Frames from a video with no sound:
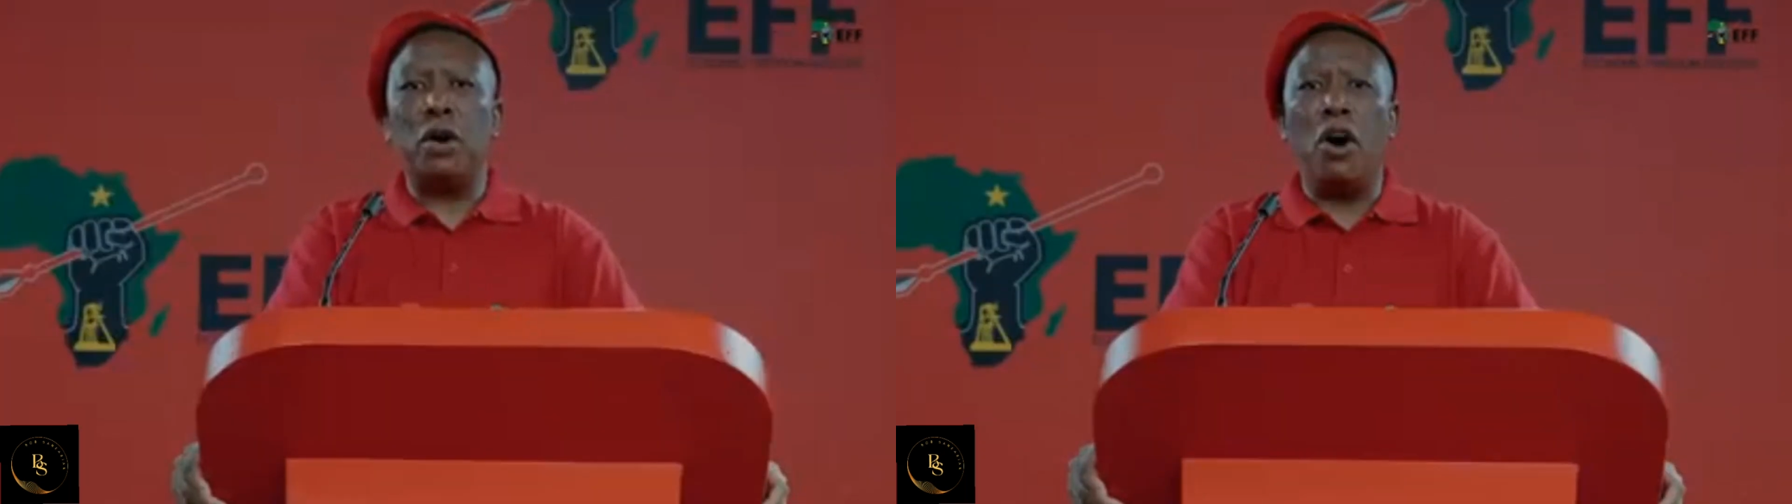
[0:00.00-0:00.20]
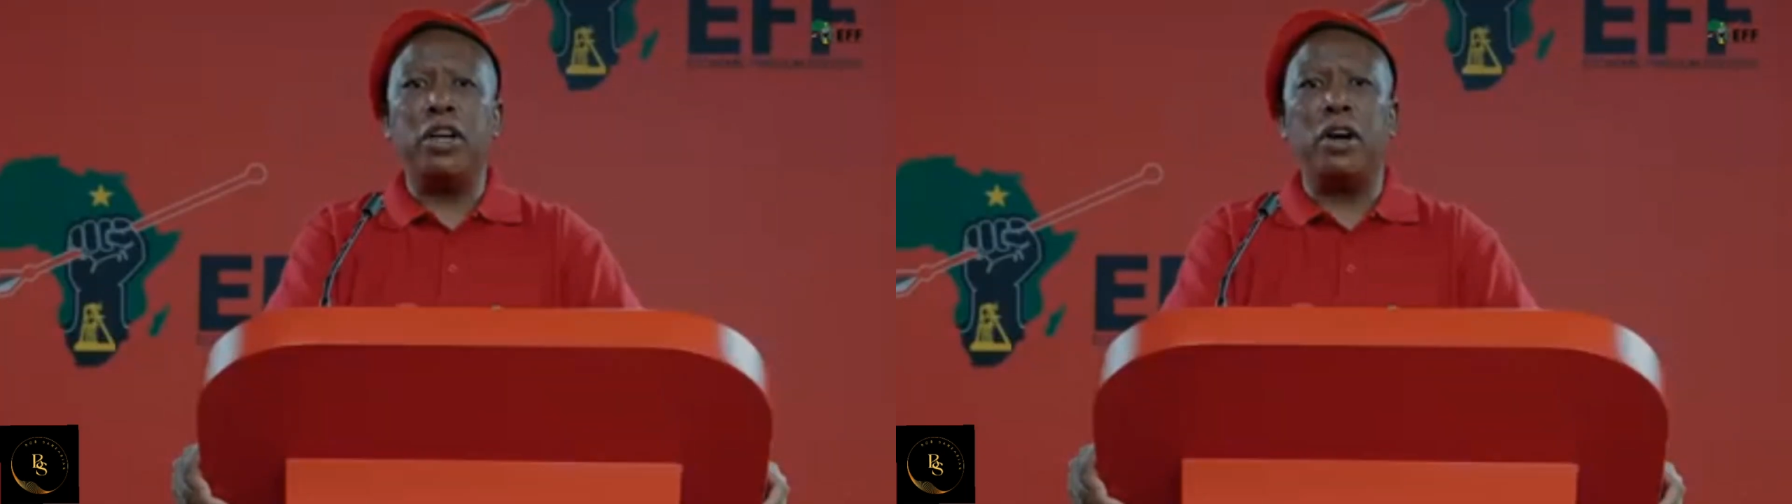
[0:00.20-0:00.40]

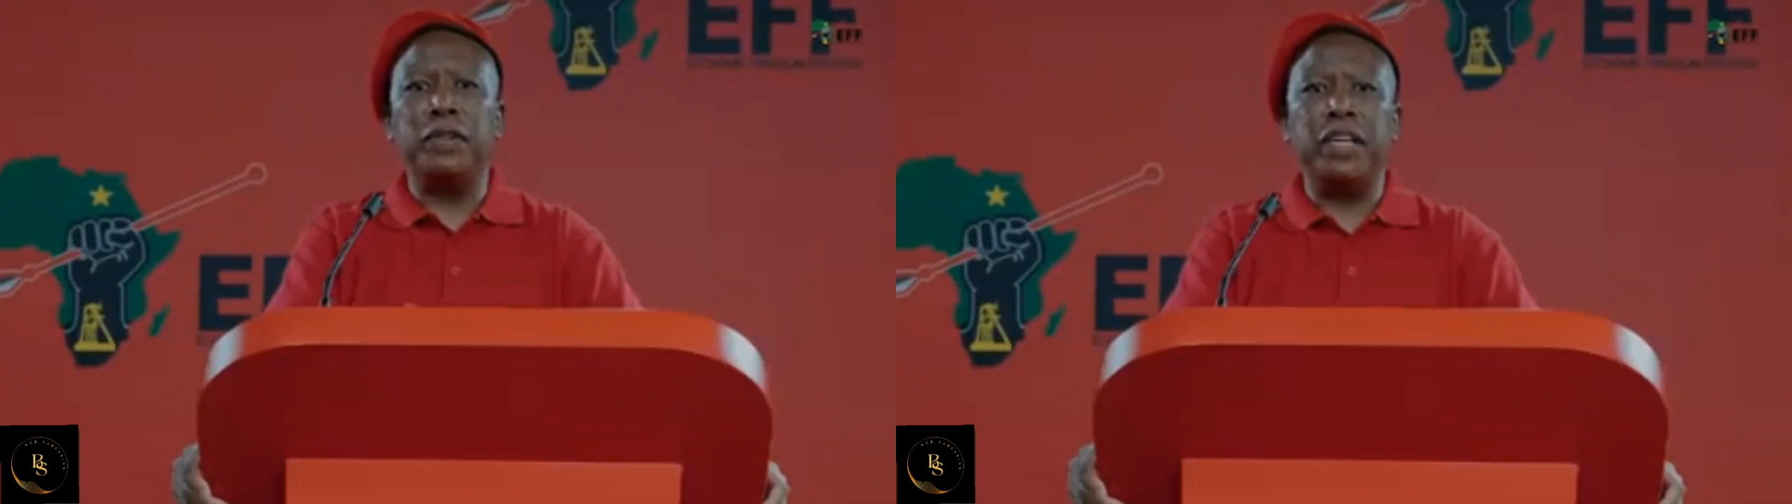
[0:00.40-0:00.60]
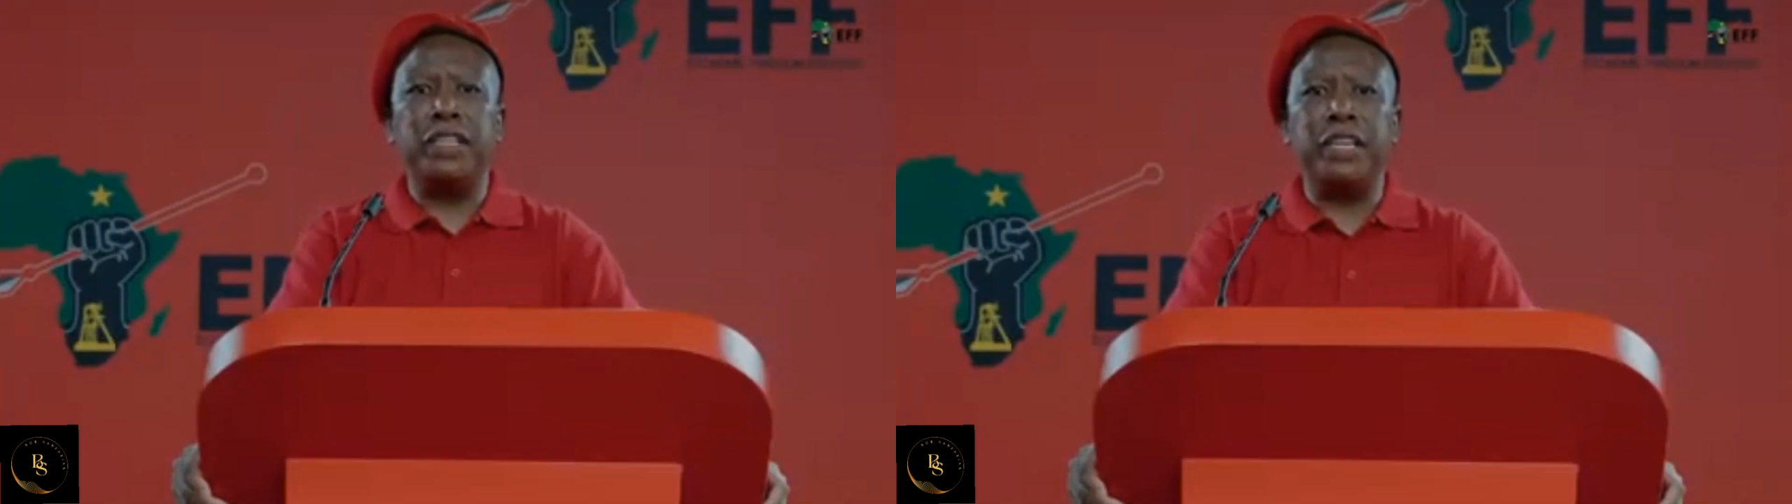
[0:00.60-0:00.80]
order of
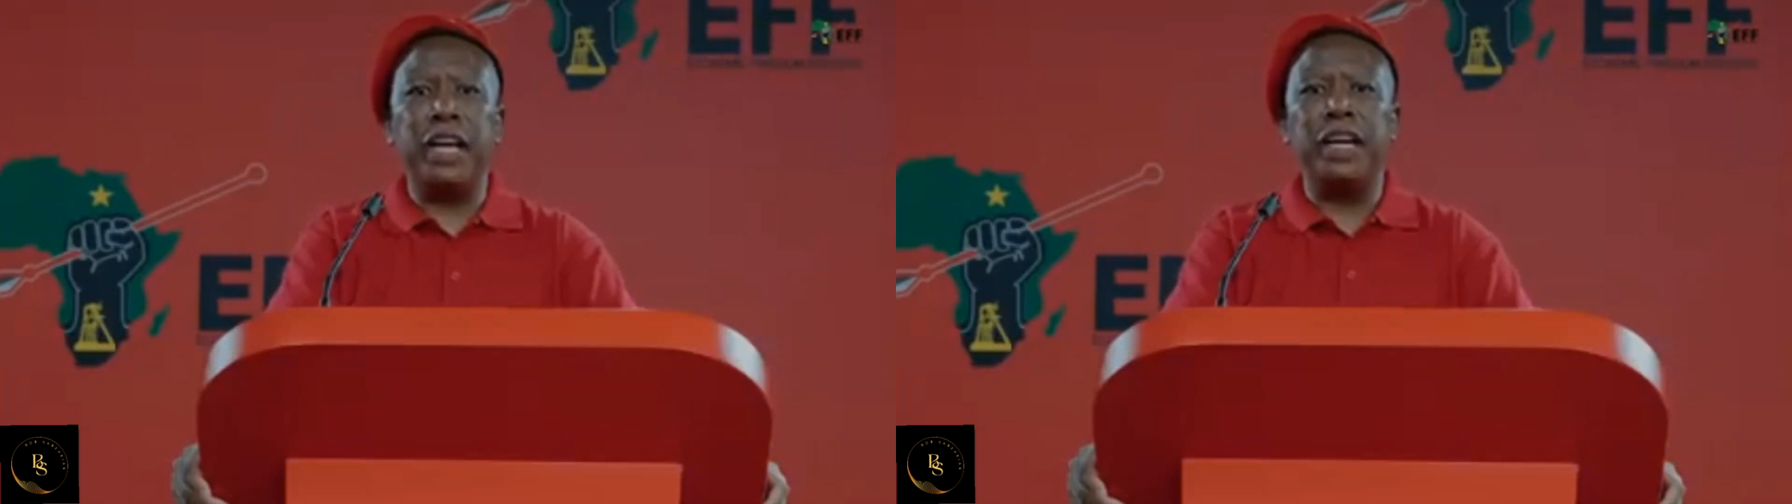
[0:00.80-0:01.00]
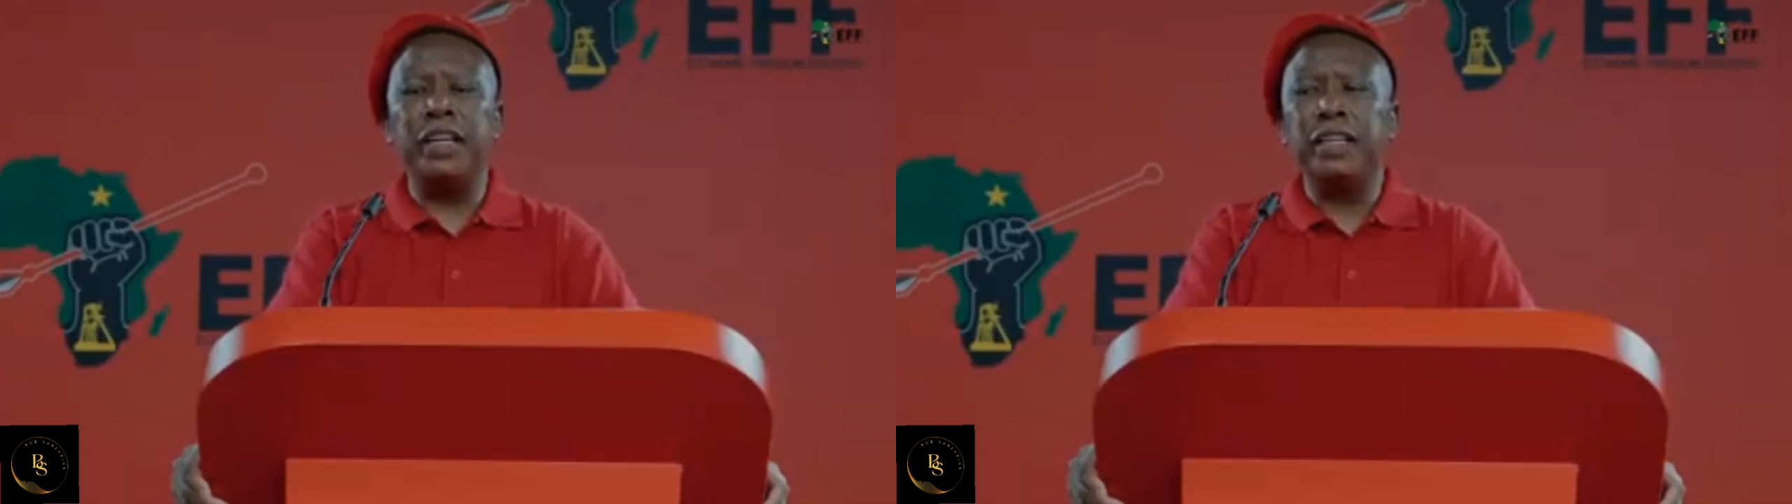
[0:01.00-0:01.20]
the
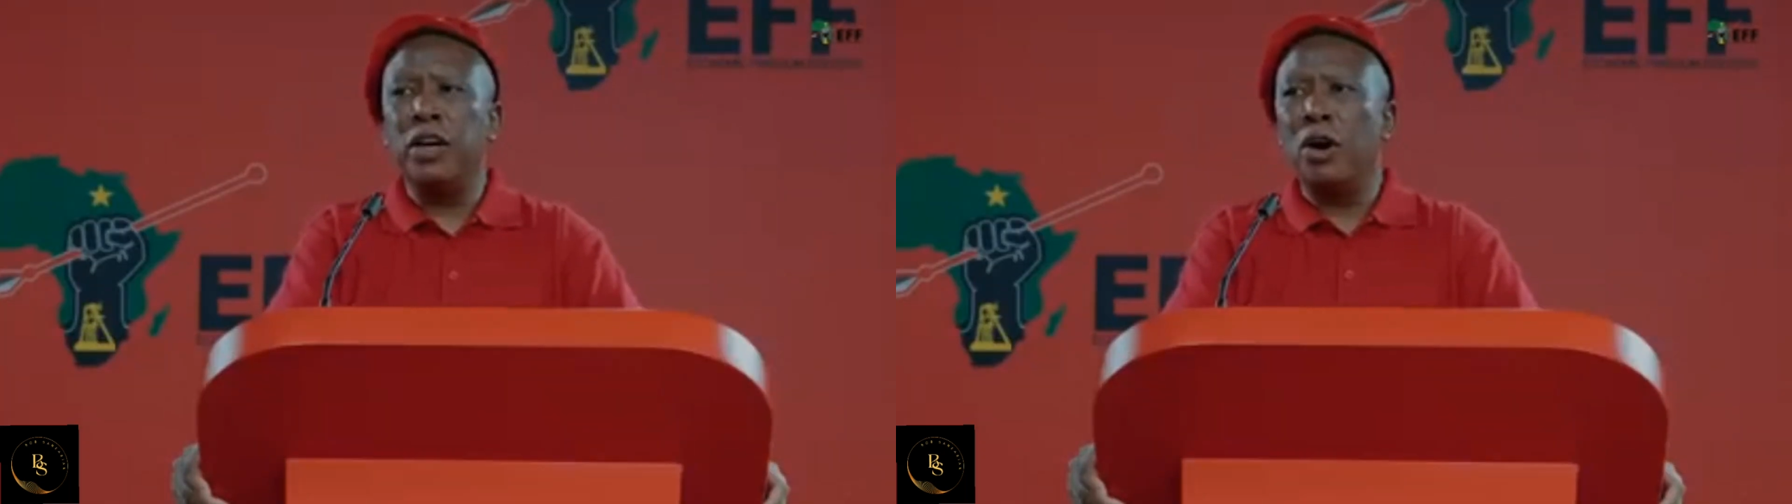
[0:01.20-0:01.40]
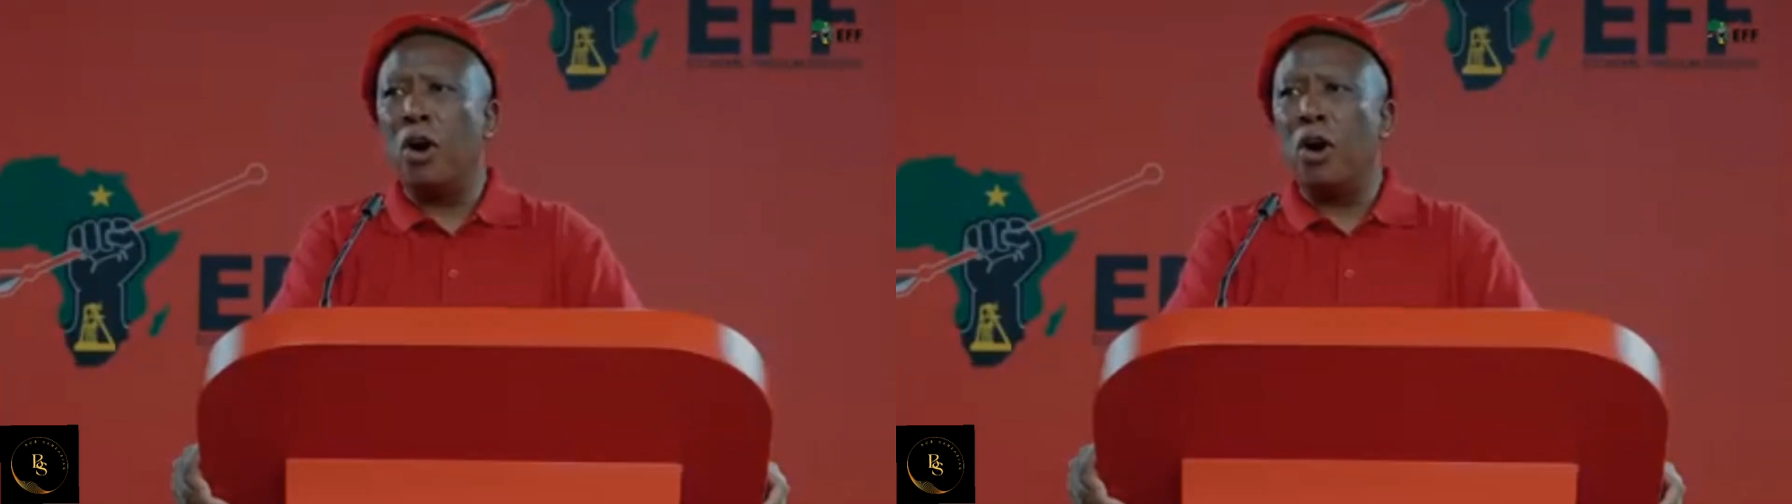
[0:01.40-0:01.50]
day,